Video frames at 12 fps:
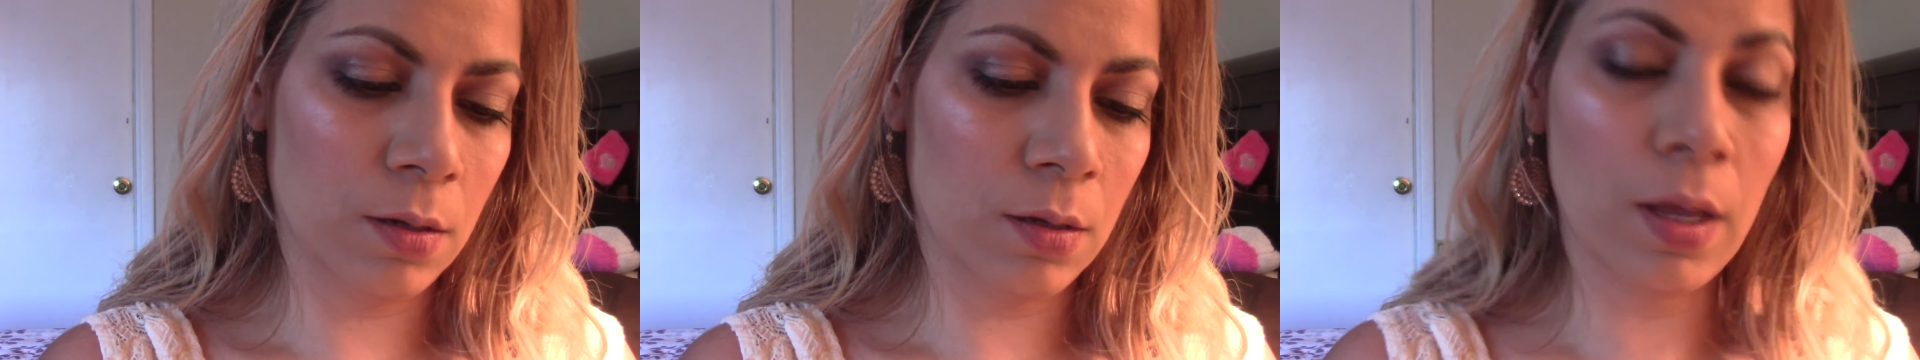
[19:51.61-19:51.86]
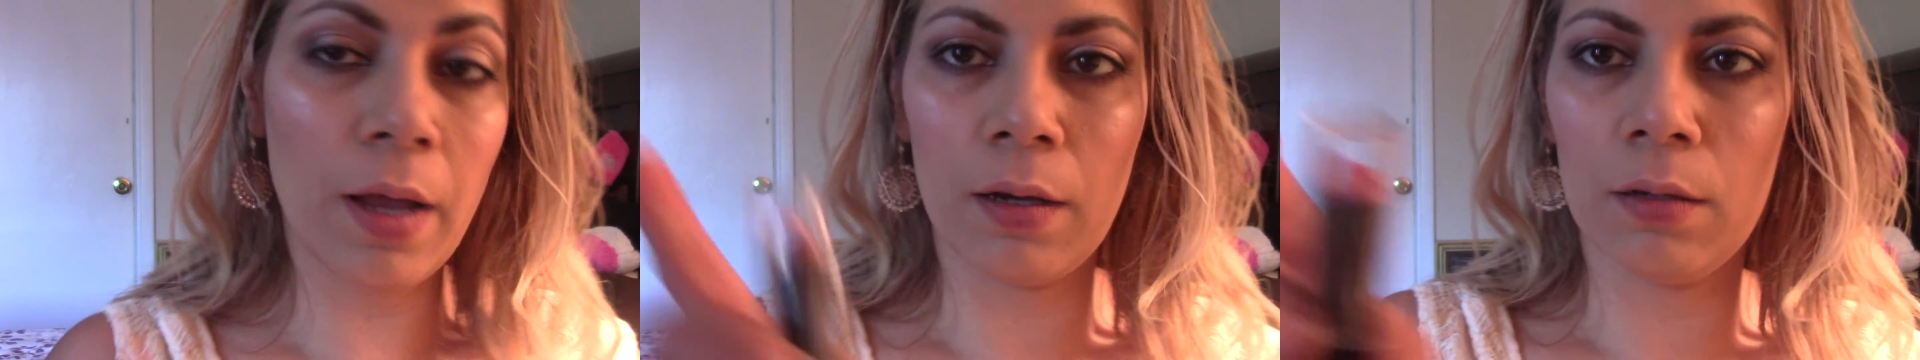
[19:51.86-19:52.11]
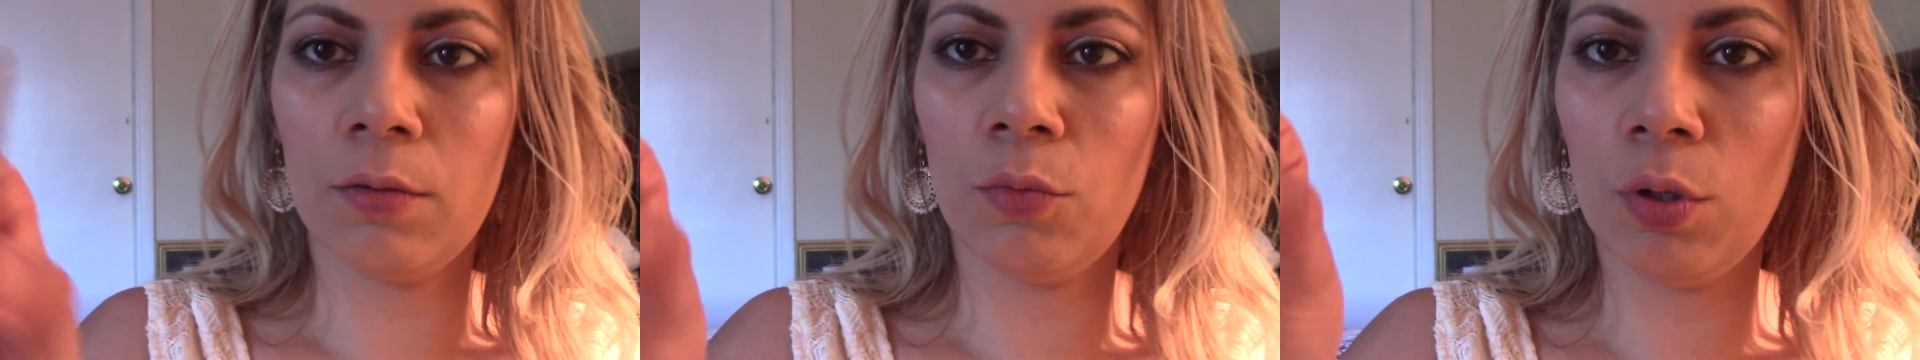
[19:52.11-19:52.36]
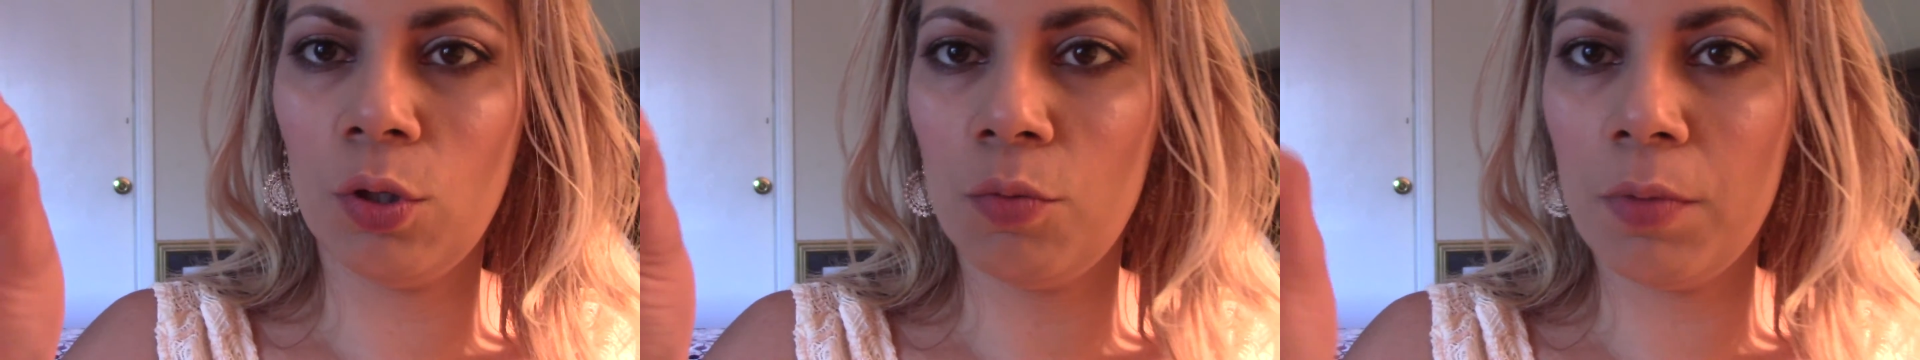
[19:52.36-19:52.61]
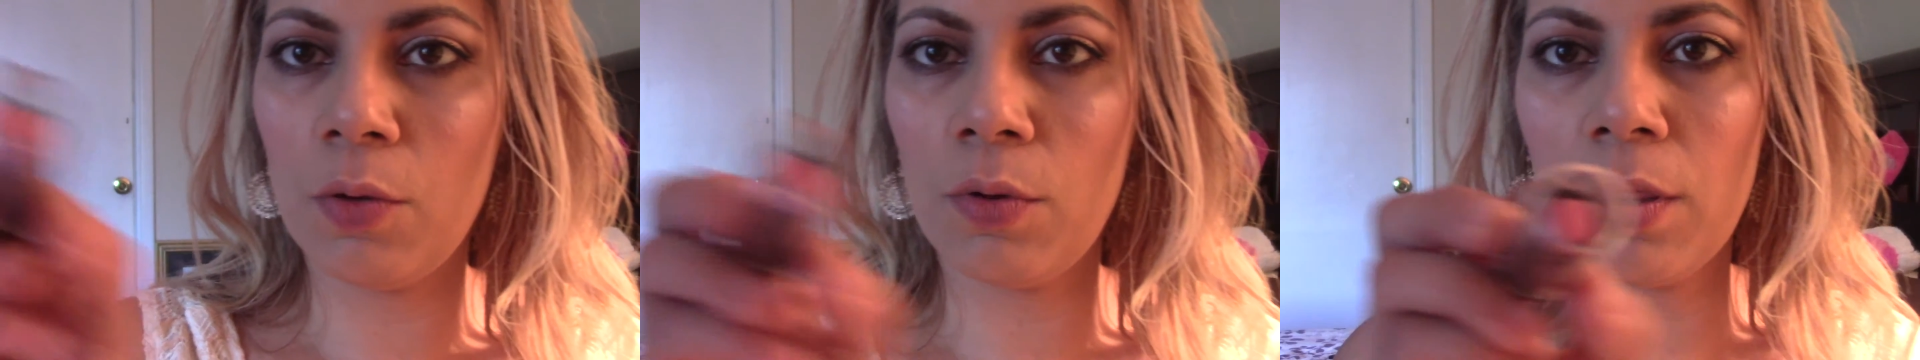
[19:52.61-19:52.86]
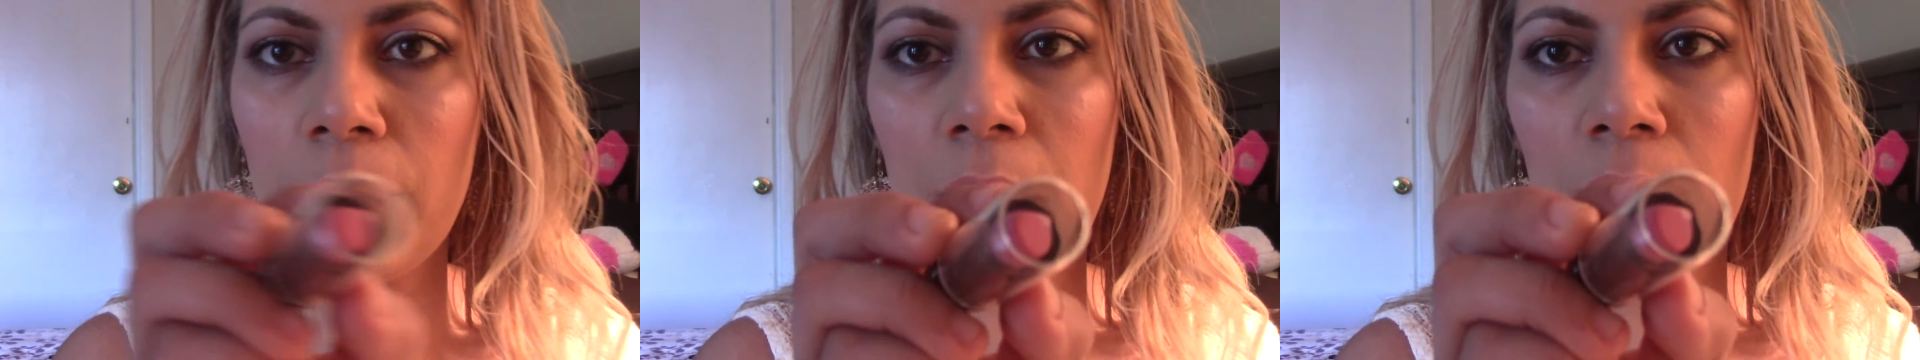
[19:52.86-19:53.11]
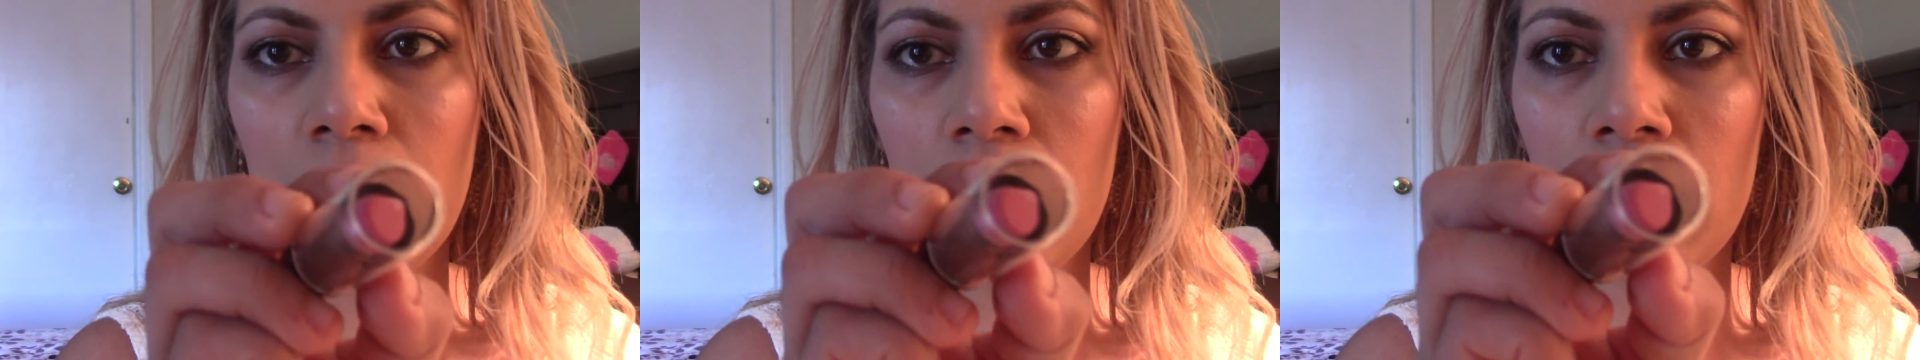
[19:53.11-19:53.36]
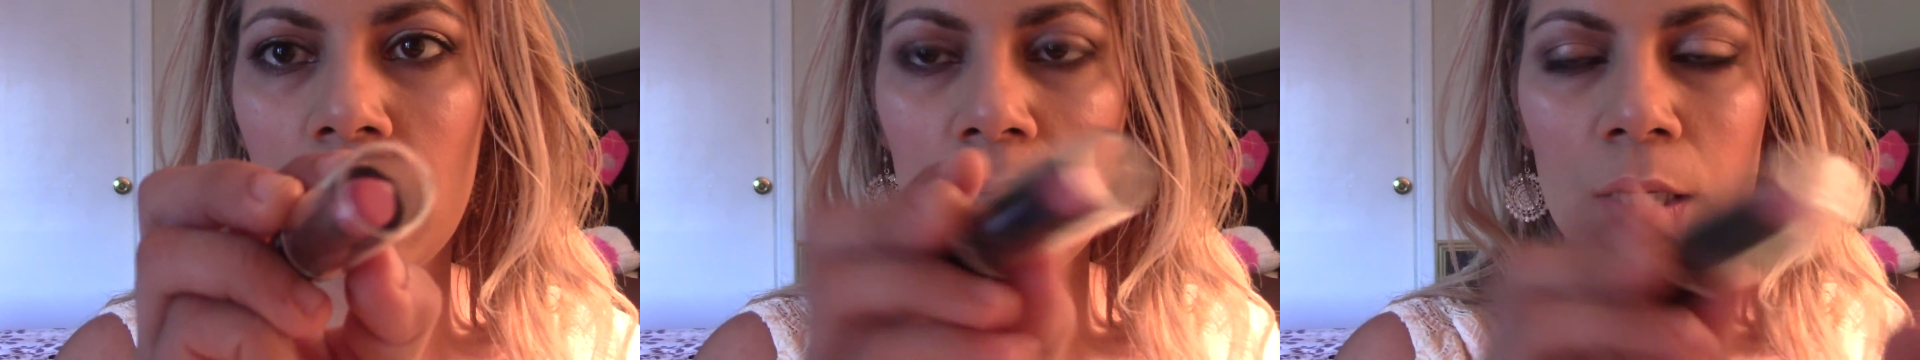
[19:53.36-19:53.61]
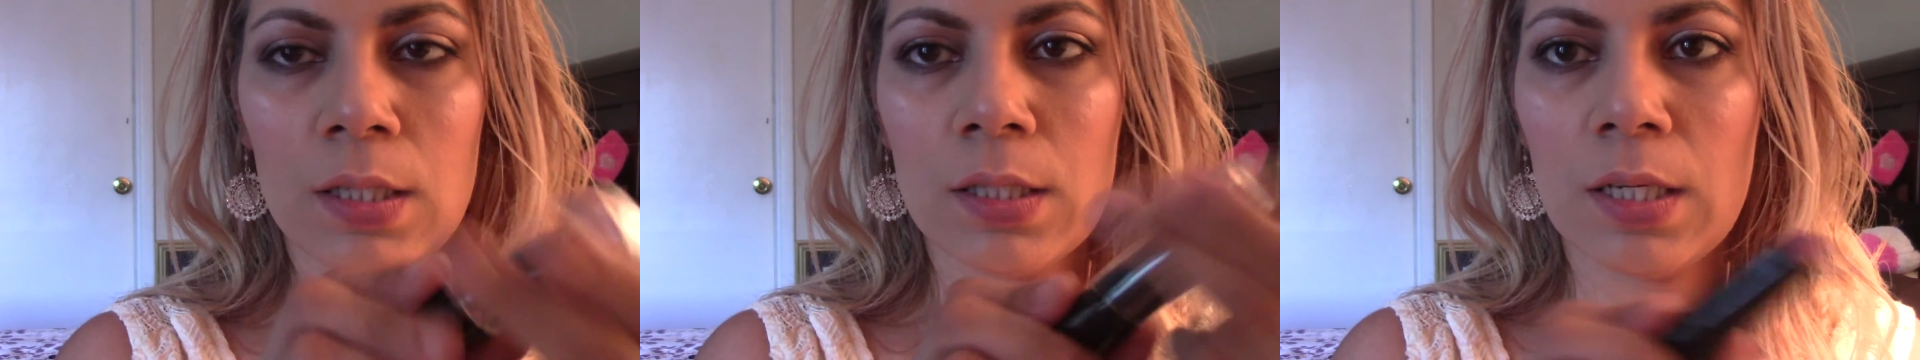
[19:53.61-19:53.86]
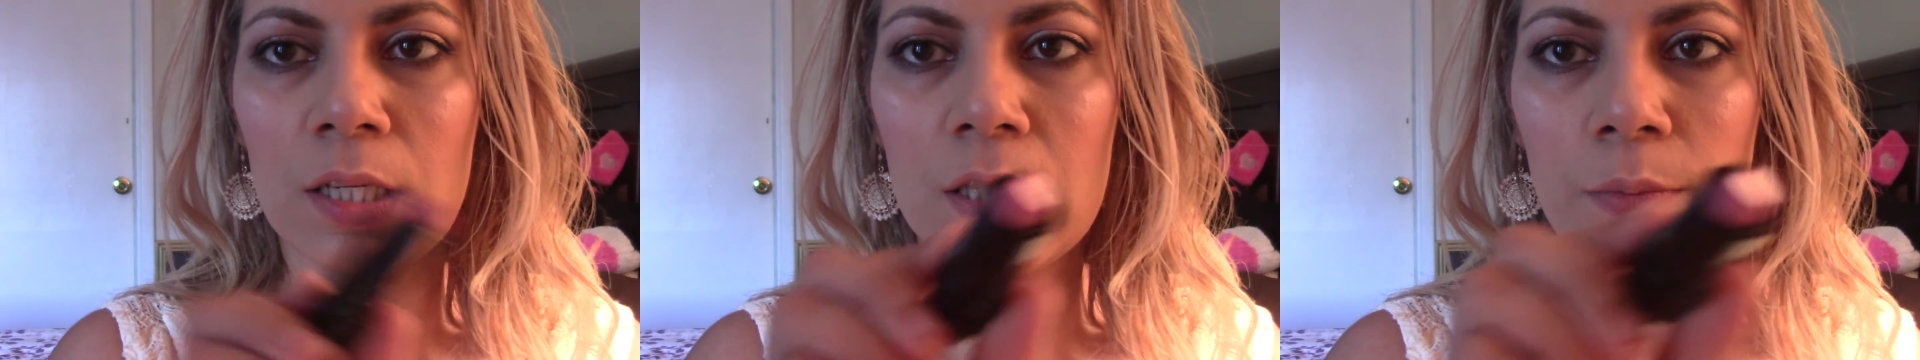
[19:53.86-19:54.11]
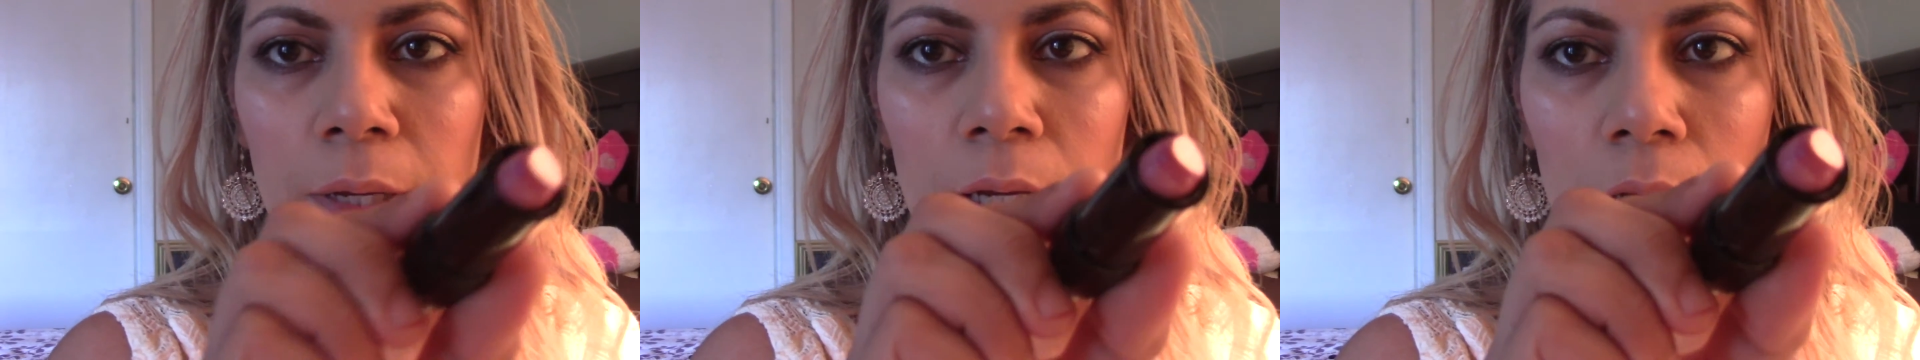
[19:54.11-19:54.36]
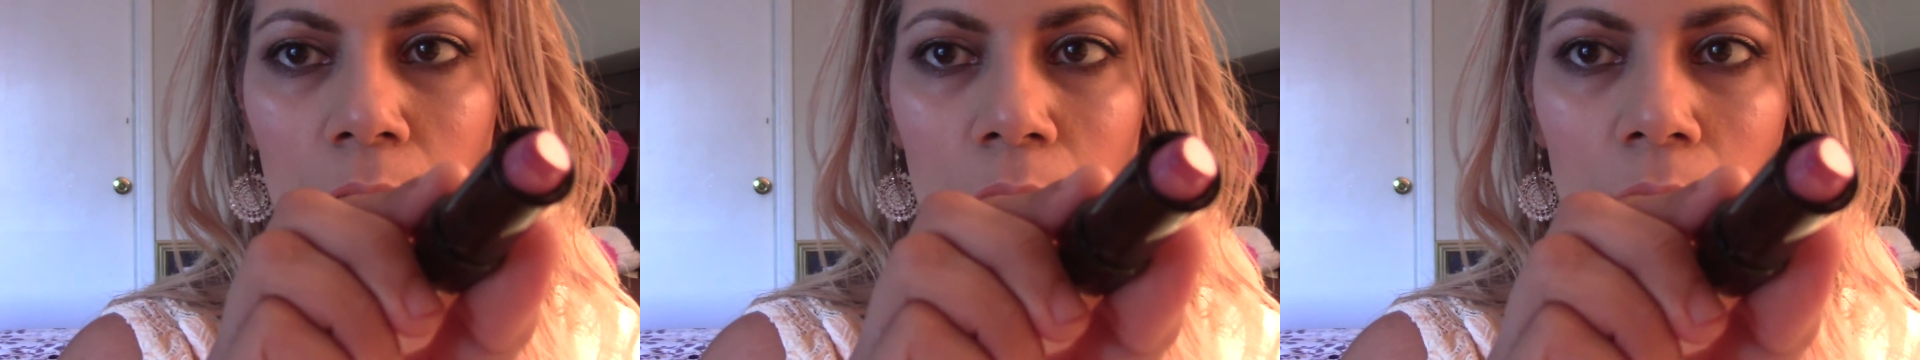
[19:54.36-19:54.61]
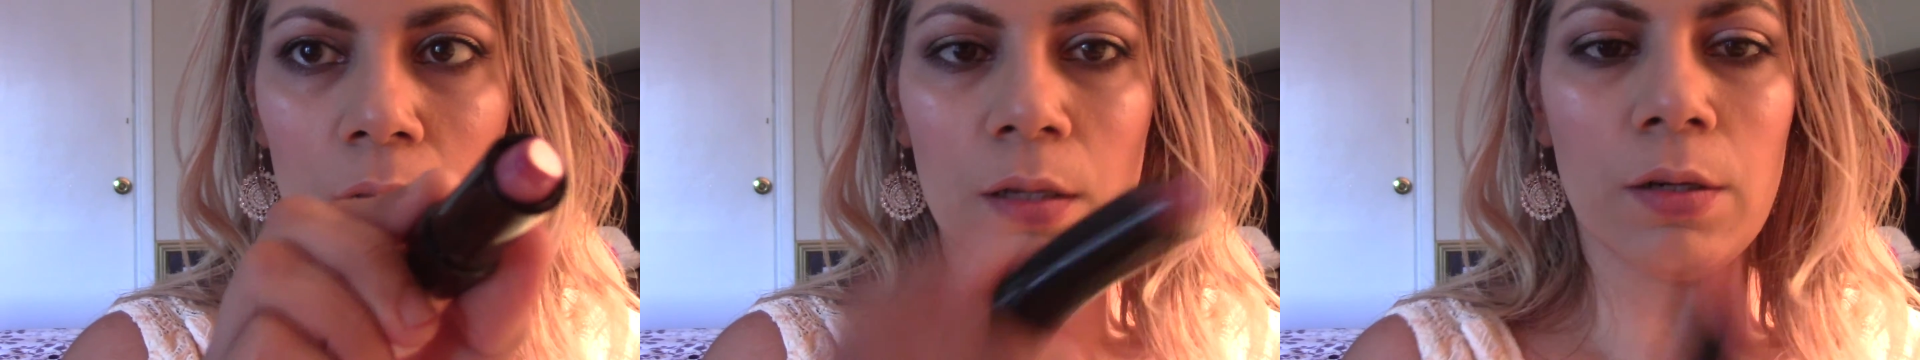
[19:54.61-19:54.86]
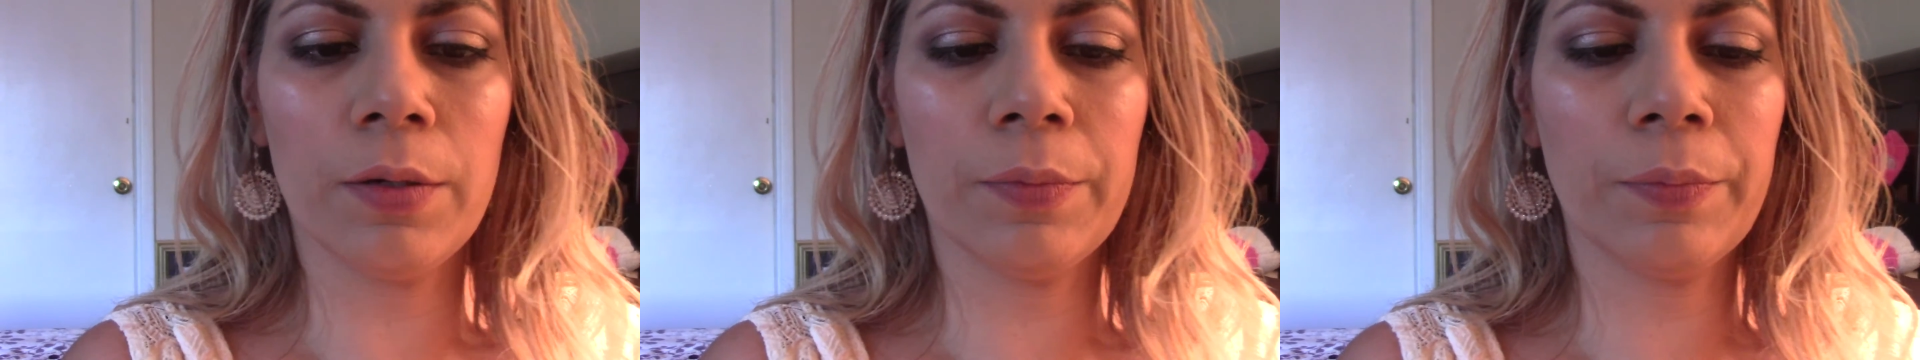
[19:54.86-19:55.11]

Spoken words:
Yeah, Will You Be With Me? It's a nice pinky color.